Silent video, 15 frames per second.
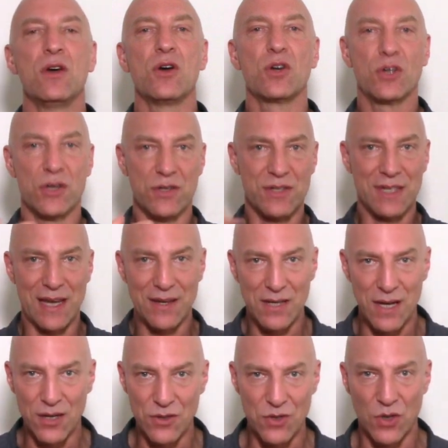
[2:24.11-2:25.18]

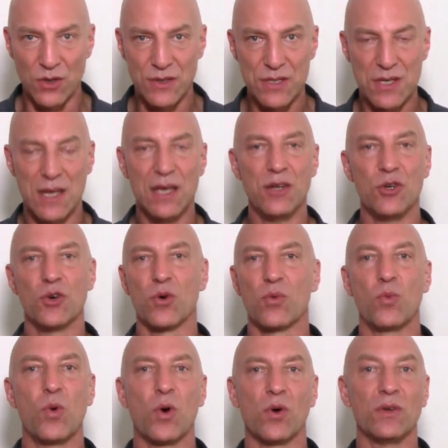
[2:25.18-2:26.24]
consenting adults in your
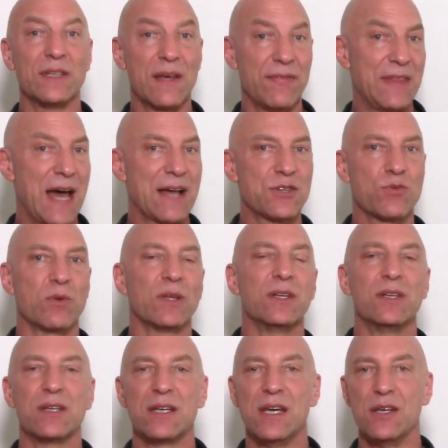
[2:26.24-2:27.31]
world, and that's really
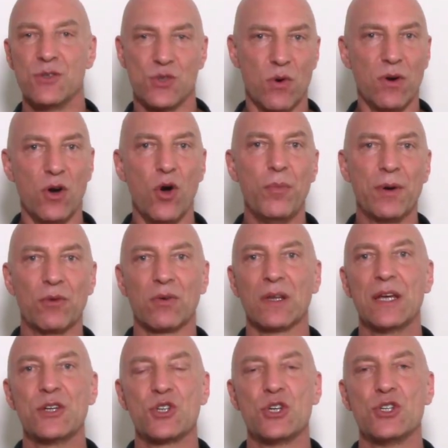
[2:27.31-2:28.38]
the key. So an open
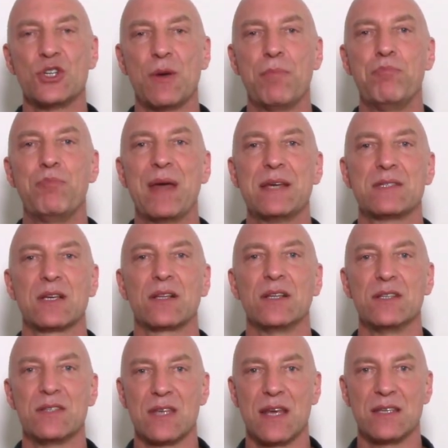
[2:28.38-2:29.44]
relationship
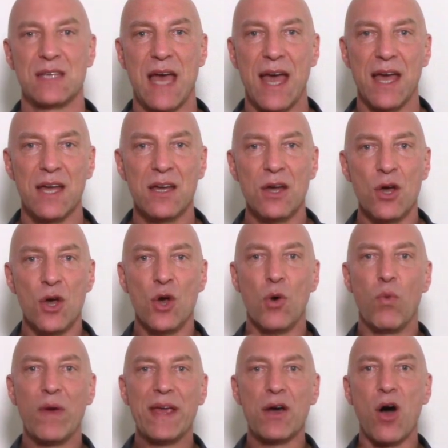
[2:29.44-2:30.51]
basically says, hey,
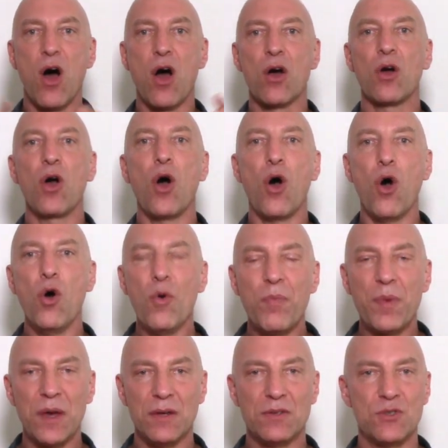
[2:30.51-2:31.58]
we are
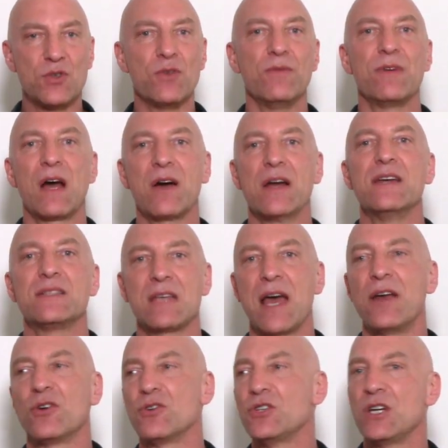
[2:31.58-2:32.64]
open to various
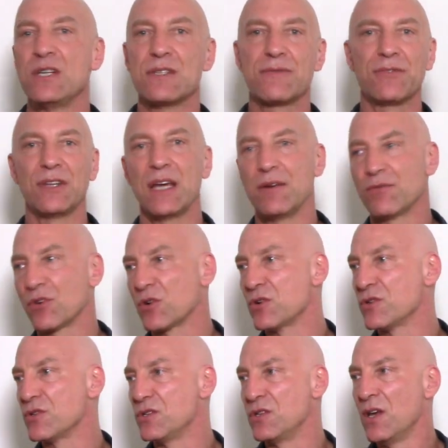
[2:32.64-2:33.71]
energies,
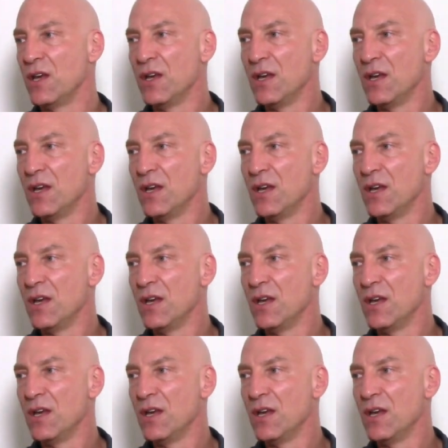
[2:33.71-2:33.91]
flavors,